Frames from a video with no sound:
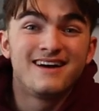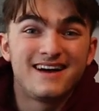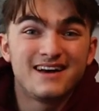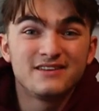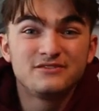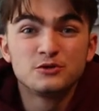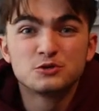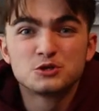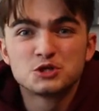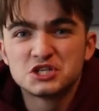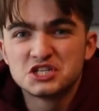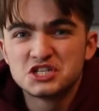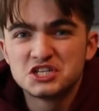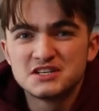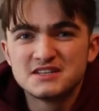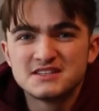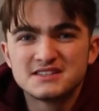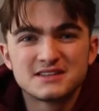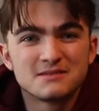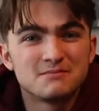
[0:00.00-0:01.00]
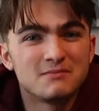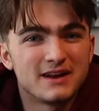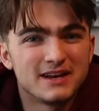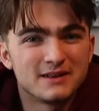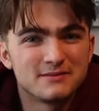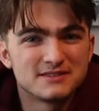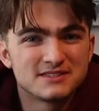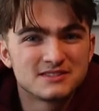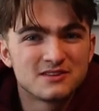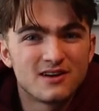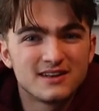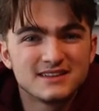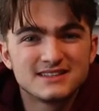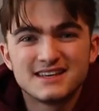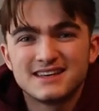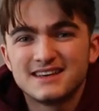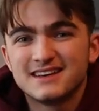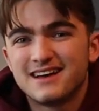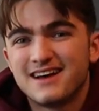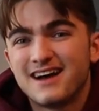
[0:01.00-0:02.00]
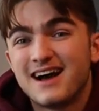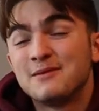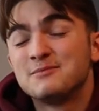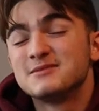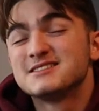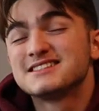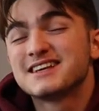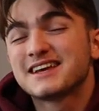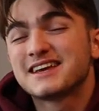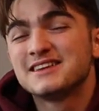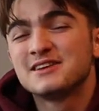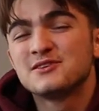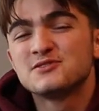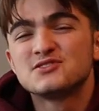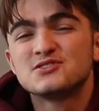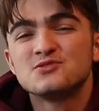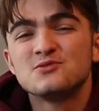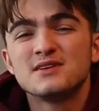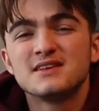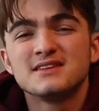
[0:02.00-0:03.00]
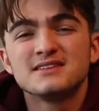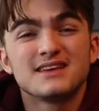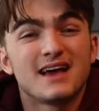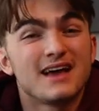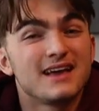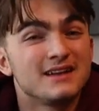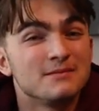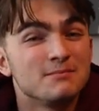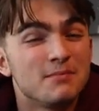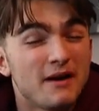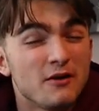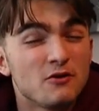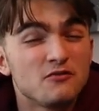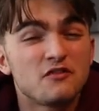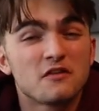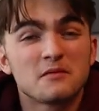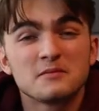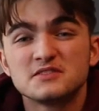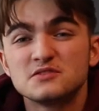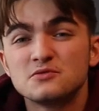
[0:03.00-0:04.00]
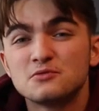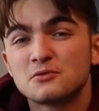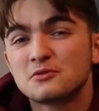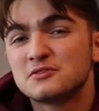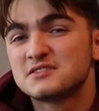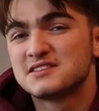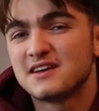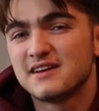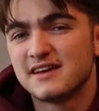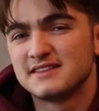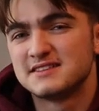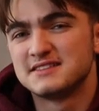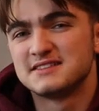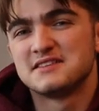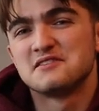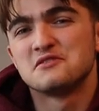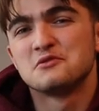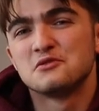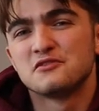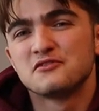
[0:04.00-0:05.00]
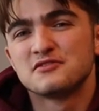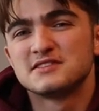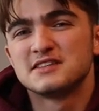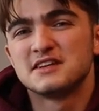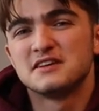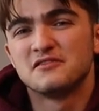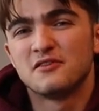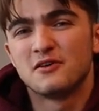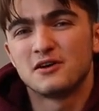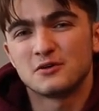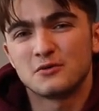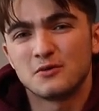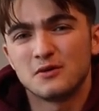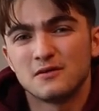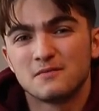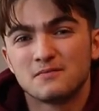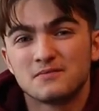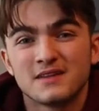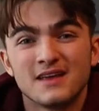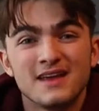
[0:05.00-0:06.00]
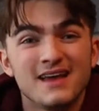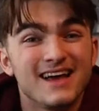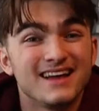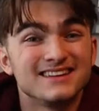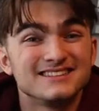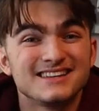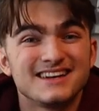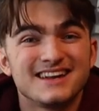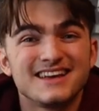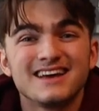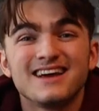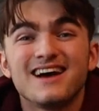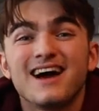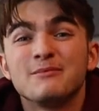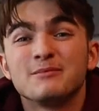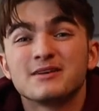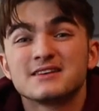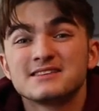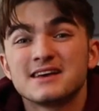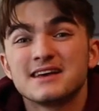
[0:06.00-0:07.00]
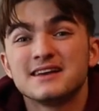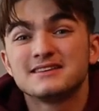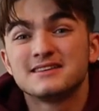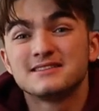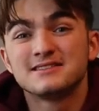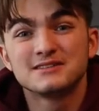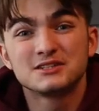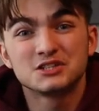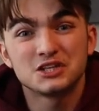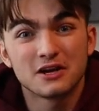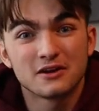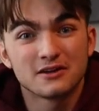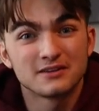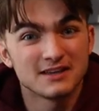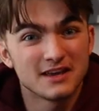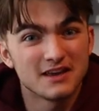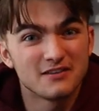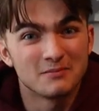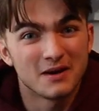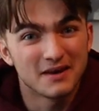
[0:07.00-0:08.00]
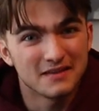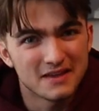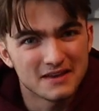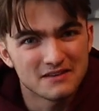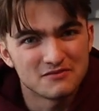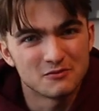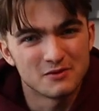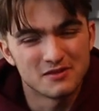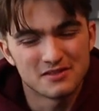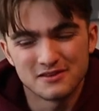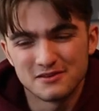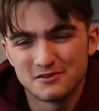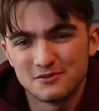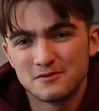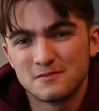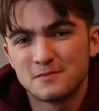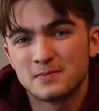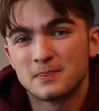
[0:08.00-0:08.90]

Hi future Gee-Gees, my name is Dante. I'm a second year student in biopharmaceutical sciences at the University of Ottawa. And today I'm excited to share a day of my life with you.